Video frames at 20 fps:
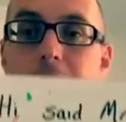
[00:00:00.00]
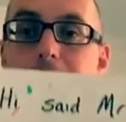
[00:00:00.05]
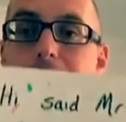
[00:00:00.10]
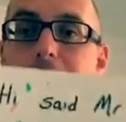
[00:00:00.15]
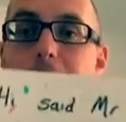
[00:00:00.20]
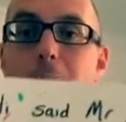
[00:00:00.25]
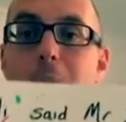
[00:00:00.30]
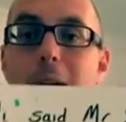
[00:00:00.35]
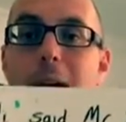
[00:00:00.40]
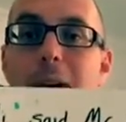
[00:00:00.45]

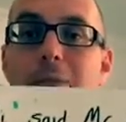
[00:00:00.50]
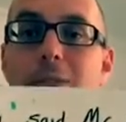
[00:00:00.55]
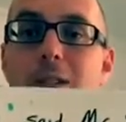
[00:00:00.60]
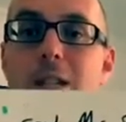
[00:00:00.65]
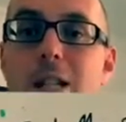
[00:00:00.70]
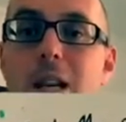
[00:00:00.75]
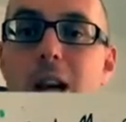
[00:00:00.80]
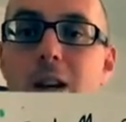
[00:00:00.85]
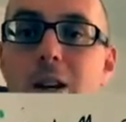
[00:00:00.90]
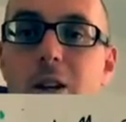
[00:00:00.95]
Then we have
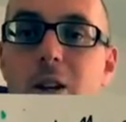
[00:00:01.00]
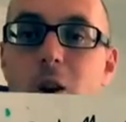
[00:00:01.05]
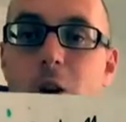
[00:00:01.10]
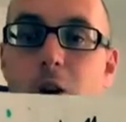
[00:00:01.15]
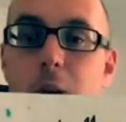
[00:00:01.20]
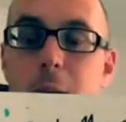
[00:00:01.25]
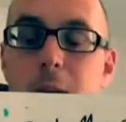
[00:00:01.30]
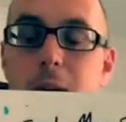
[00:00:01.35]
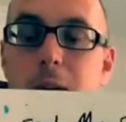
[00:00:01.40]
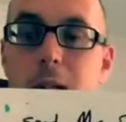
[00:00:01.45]
another
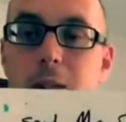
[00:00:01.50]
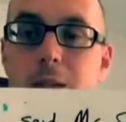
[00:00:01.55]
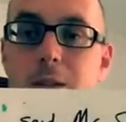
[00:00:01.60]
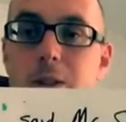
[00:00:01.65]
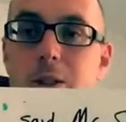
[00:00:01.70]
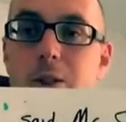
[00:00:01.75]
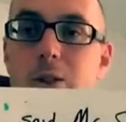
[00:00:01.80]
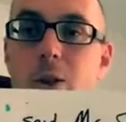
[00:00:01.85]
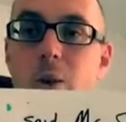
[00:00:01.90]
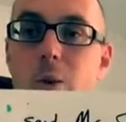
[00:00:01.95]
comma
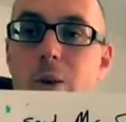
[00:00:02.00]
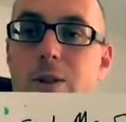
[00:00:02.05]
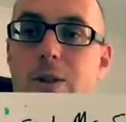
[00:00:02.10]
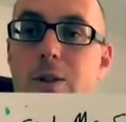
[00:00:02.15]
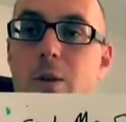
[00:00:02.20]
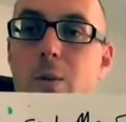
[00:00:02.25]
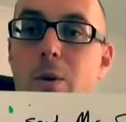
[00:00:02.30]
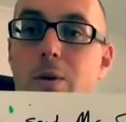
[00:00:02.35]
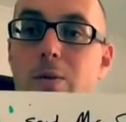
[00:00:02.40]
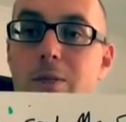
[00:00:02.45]
to show us
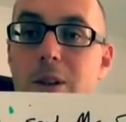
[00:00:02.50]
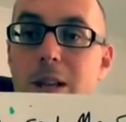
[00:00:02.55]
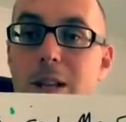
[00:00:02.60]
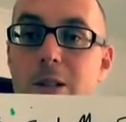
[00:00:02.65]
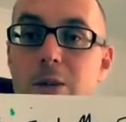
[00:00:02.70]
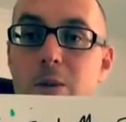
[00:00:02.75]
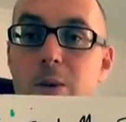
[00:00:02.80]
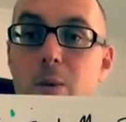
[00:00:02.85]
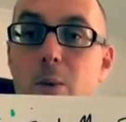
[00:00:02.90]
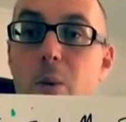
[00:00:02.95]
that we're
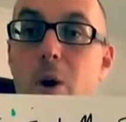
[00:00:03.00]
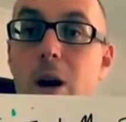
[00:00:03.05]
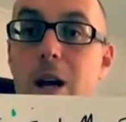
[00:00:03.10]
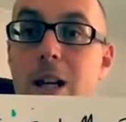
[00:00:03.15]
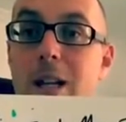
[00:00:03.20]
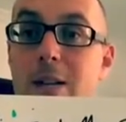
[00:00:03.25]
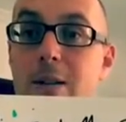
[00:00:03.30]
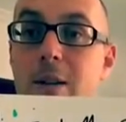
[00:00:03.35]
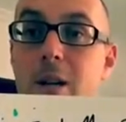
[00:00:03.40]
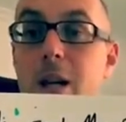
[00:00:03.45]
finished with
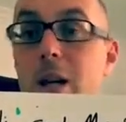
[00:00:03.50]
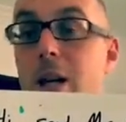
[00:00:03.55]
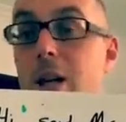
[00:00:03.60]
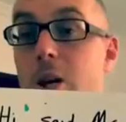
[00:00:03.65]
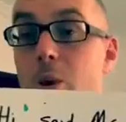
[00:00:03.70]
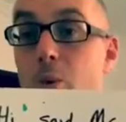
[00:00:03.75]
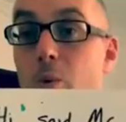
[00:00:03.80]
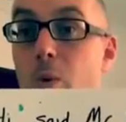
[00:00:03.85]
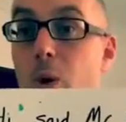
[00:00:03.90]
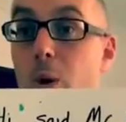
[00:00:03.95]

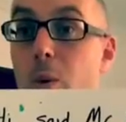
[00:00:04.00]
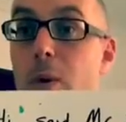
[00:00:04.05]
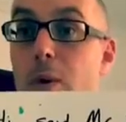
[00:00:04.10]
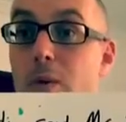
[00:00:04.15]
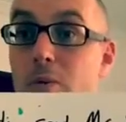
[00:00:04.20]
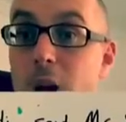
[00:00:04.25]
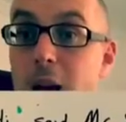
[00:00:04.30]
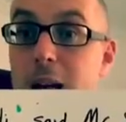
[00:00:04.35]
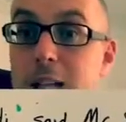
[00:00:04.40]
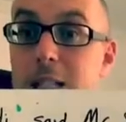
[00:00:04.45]
what we're
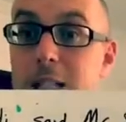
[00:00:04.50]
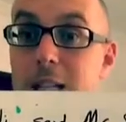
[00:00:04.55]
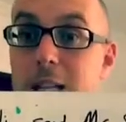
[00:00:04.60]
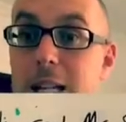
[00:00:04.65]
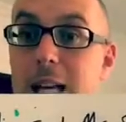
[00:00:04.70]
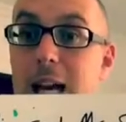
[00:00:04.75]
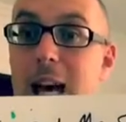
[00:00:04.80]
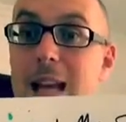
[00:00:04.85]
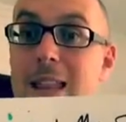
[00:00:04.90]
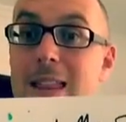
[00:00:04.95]

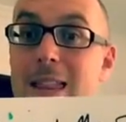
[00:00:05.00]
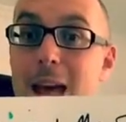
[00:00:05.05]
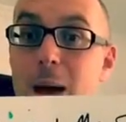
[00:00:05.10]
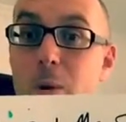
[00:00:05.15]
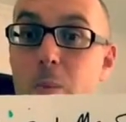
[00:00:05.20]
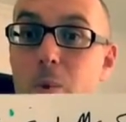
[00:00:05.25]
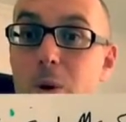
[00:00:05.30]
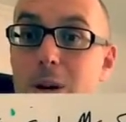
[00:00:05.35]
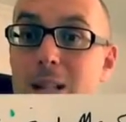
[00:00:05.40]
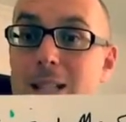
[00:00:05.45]
writing, and
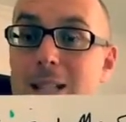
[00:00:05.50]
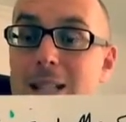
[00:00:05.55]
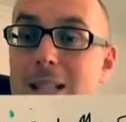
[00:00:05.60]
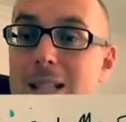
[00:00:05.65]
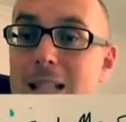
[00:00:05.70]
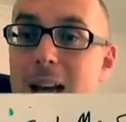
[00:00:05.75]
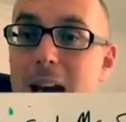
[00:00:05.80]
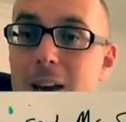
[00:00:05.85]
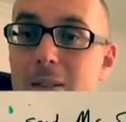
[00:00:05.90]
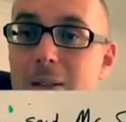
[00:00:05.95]
then we're into the
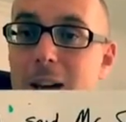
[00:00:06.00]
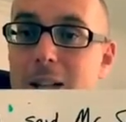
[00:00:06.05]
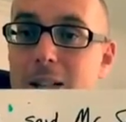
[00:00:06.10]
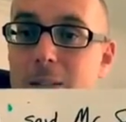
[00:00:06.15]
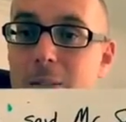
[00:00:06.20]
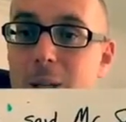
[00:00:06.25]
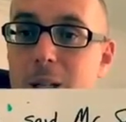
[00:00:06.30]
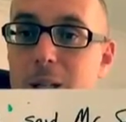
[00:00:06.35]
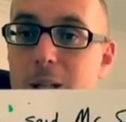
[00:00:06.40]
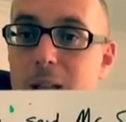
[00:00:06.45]
direct
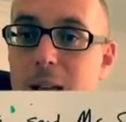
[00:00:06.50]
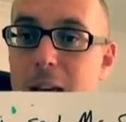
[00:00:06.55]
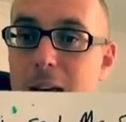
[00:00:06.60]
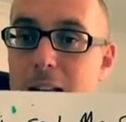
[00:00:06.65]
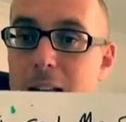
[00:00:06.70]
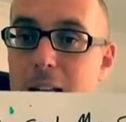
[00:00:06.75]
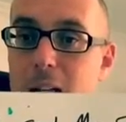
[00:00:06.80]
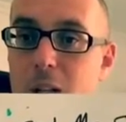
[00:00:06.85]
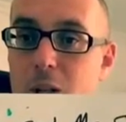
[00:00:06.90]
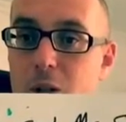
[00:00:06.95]
speech
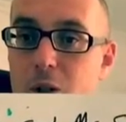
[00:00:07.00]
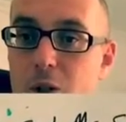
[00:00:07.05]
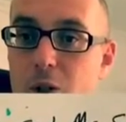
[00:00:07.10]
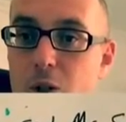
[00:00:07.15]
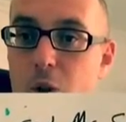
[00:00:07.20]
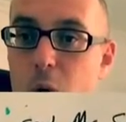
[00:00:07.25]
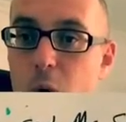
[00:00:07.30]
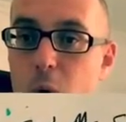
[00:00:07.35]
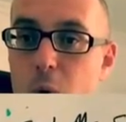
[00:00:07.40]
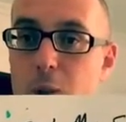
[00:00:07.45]
again,
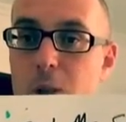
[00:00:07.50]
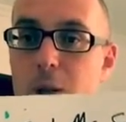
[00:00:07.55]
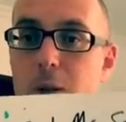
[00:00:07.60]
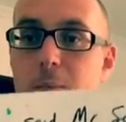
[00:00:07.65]
showed